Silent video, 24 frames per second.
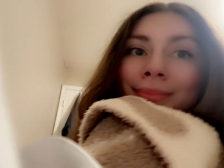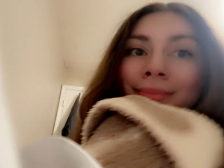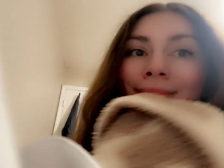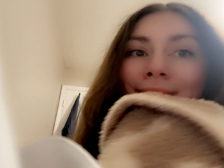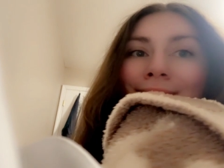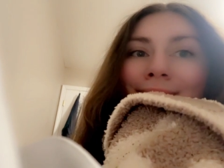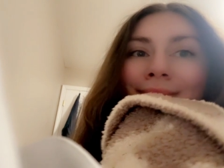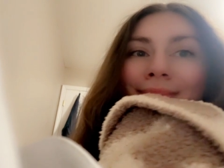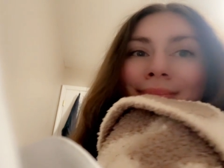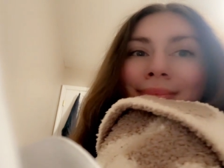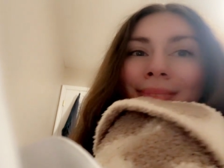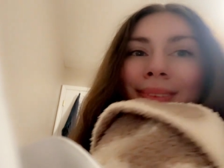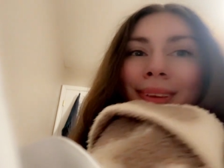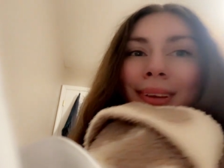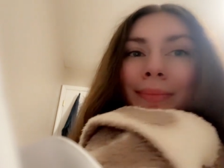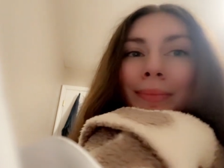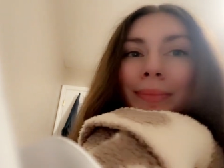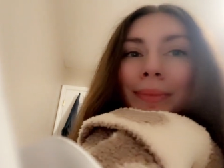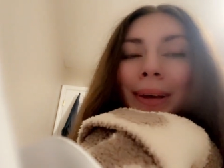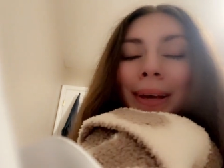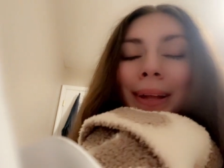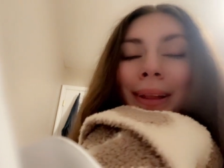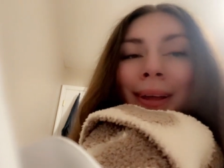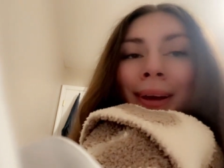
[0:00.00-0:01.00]
of
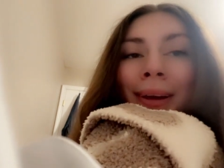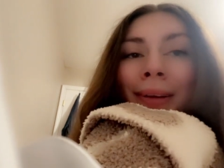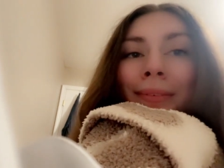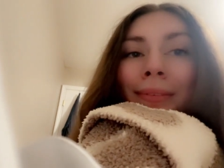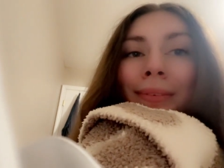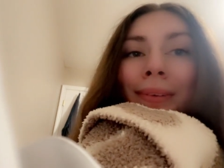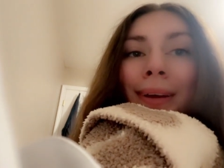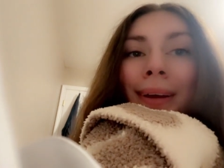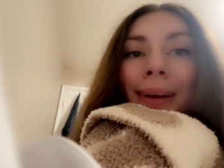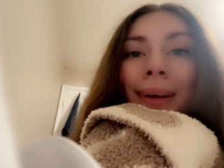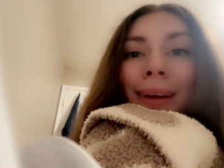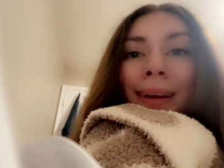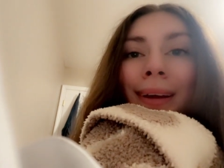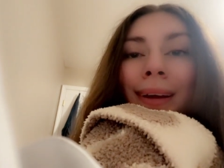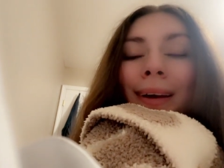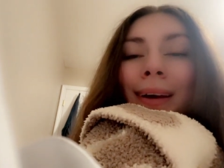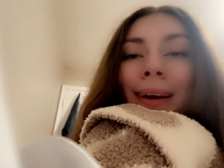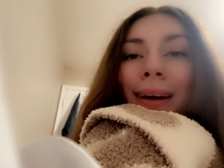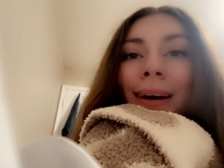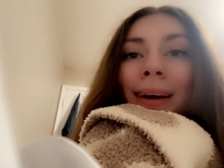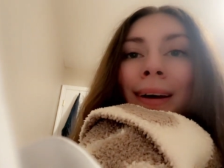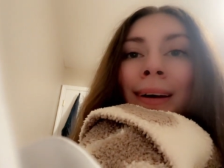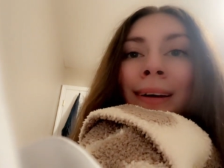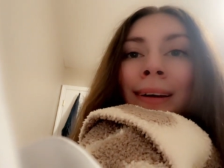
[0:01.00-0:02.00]
my life.
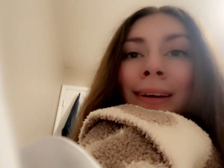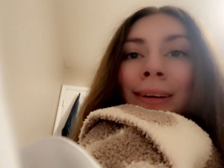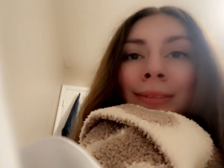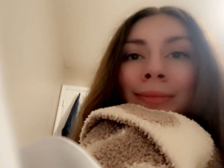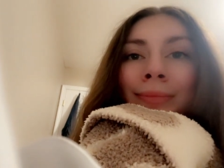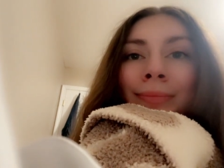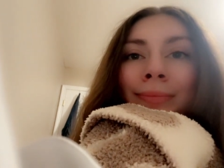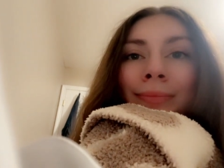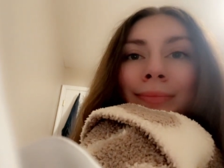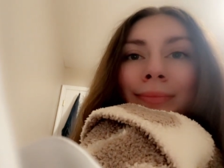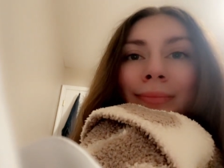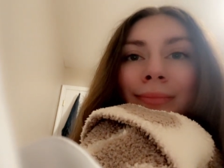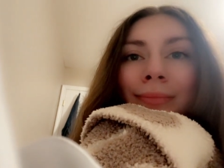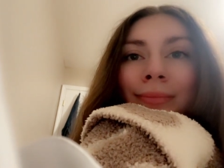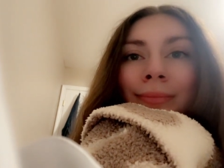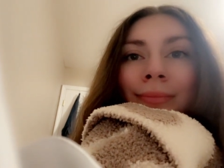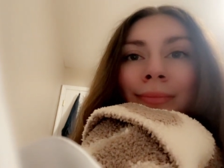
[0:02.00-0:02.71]
Um,